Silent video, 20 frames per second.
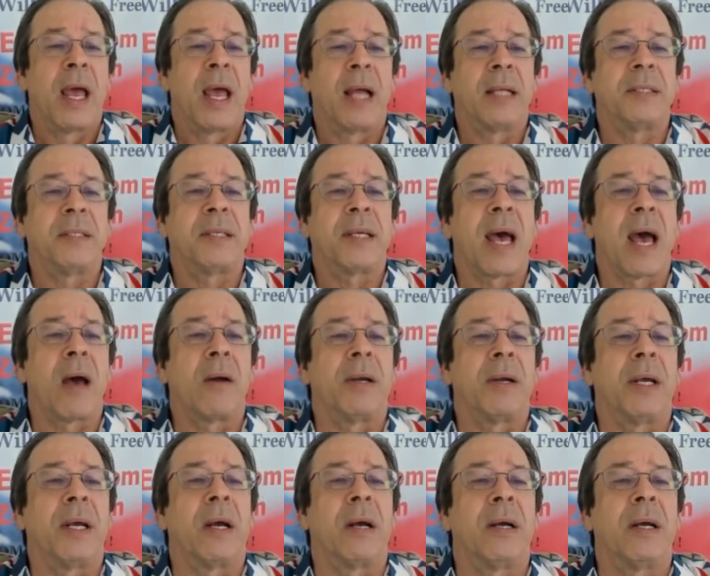And down
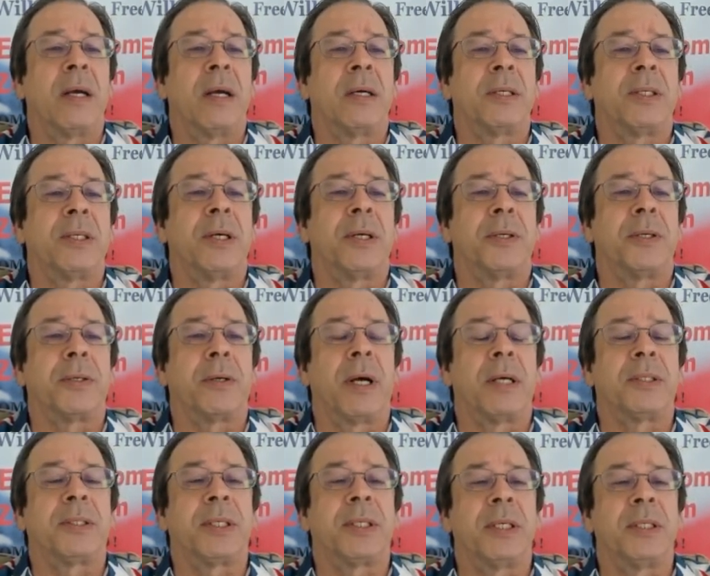here, here's an
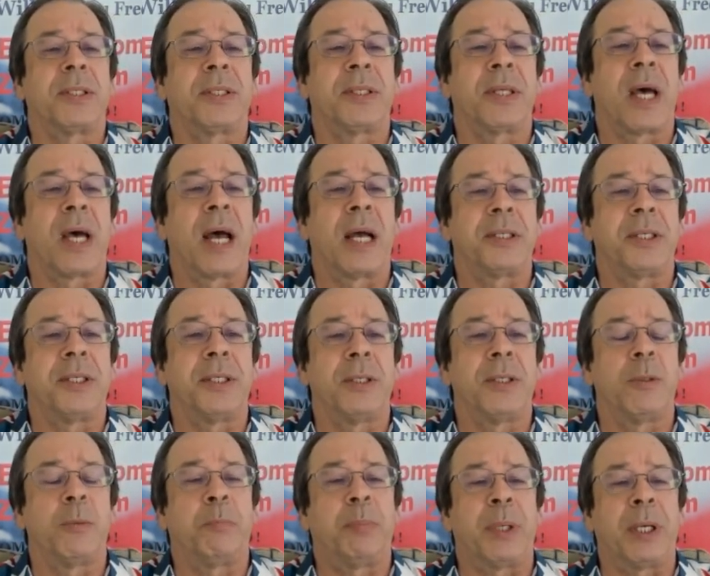interesting
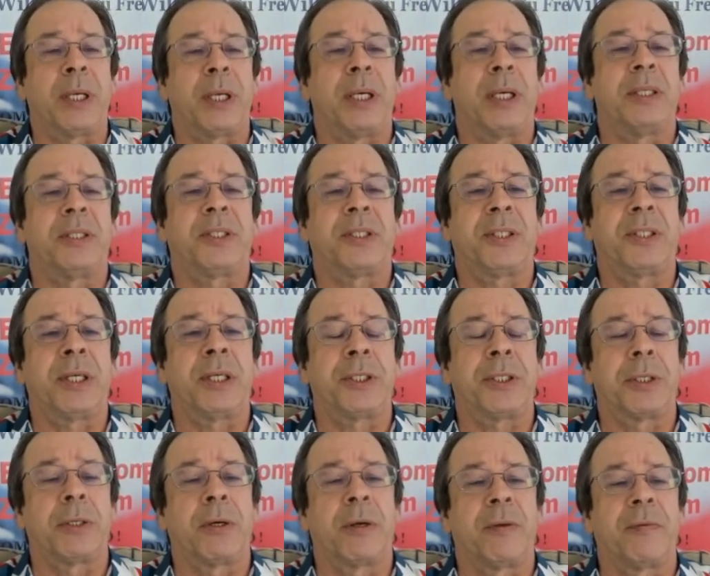statute. B,
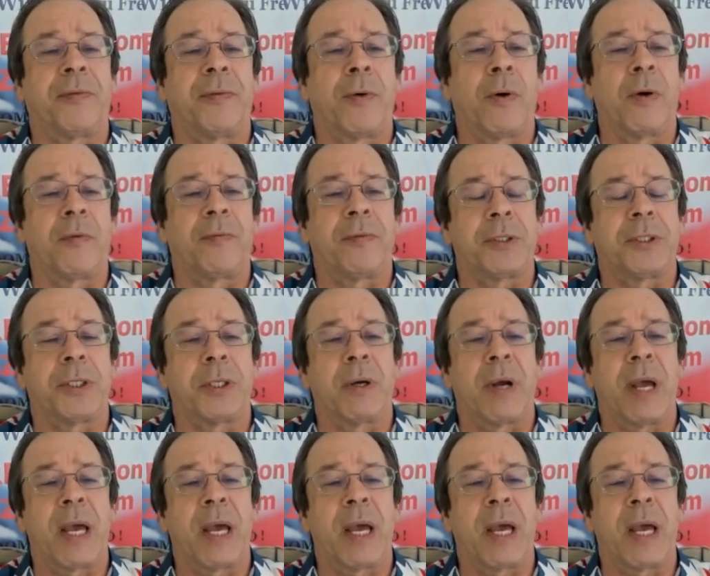seizure and forfeiture.